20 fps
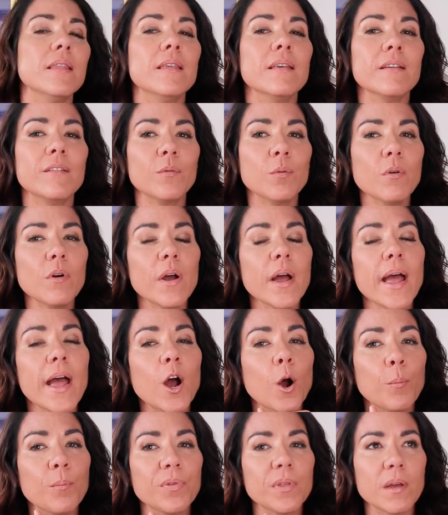this will
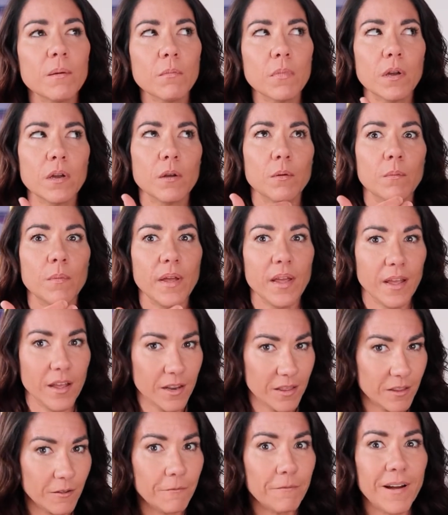help them
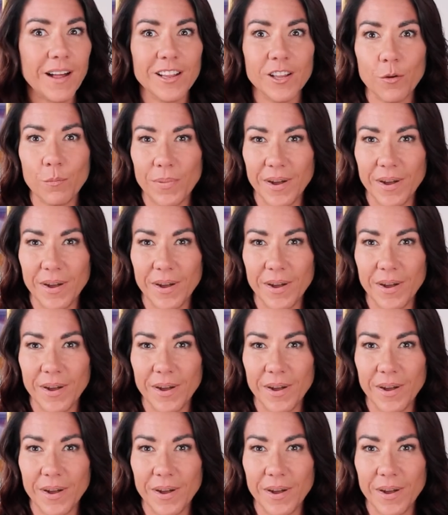hit the follow